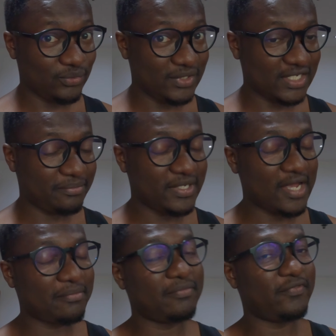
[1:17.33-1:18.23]
which had
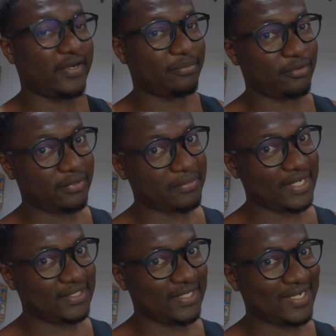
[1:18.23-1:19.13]
become very
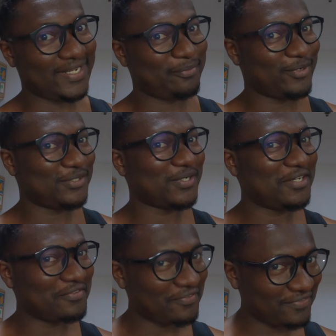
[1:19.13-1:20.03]
problematic, and I bought
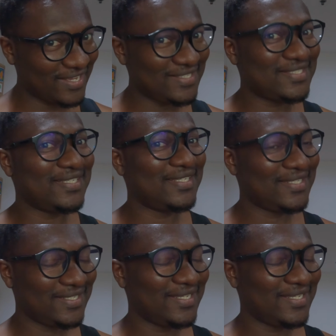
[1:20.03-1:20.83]
one of the fancy,